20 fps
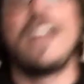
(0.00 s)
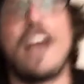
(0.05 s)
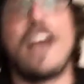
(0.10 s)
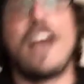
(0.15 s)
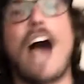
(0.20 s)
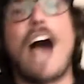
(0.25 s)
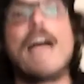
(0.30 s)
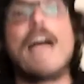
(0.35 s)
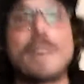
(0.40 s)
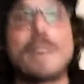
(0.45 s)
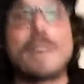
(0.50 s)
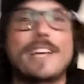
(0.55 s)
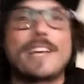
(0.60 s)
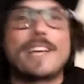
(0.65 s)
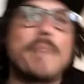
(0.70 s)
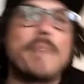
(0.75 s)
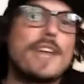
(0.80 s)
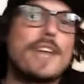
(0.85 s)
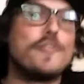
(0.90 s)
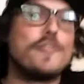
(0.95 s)
I
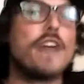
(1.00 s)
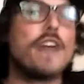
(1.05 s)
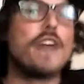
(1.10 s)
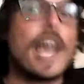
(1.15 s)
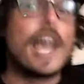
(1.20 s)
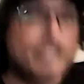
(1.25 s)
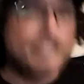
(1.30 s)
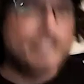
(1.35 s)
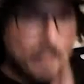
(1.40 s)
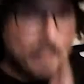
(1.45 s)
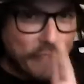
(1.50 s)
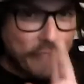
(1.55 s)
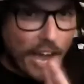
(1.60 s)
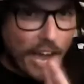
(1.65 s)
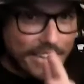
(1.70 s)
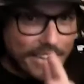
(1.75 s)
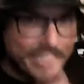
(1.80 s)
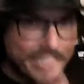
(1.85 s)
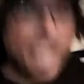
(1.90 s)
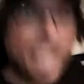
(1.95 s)
recommend if you guys can
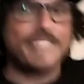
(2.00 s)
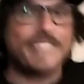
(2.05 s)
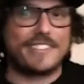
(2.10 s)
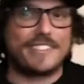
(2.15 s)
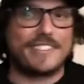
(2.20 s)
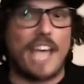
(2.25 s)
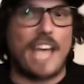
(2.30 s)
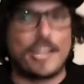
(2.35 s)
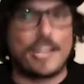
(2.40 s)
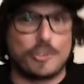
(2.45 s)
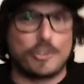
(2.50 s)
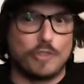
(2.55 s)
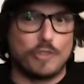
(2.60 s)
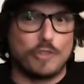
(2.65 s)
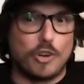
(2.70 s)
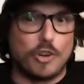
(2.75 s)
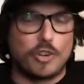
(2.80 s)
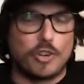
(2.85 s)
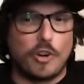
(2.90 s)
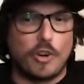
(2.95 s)
find this at your
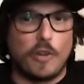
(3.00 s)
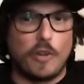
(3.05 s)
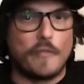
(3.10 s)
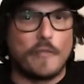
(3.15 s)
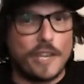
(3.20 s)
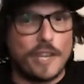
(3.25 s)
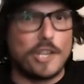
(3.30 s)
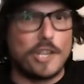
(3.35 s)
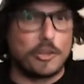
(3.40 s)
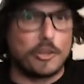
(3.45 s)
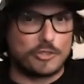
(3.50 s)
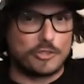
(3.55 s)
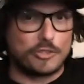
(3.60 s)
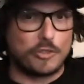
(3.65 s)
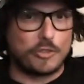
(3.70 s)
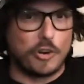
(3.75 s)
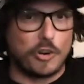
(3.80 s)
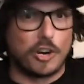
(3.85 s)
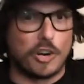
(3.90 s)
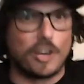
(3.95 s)
local video
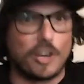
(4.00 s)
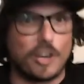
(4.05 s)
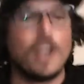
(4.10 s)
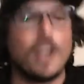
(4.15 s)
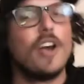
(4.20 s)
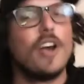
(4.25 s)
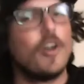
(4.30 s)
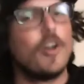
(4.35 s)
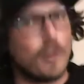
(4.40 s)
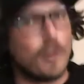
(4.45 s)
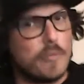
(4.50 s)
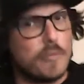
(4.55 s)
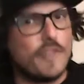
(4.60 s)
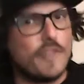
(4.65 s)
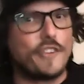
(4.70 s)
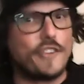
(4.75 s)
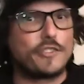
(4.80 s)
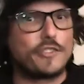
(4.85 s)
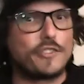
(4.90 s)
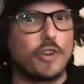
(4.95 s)
store or a
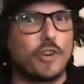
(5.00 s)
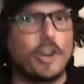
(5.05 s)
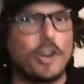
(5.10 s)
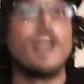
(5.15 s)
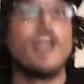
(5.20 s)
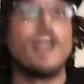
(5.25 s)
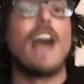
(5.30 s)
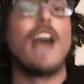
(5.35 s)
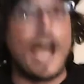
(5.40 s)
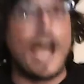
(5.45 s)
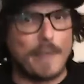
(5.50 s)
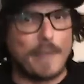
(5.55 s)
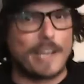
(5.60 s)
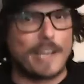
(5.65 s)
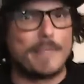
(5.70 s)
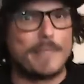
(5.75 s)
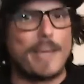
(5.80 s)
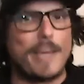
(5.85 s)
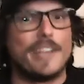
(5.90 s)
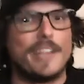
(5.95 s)
movie store, I
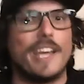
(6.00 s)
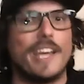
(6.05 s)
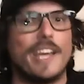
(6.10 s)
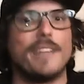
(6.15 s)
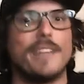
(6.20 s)
recommend it.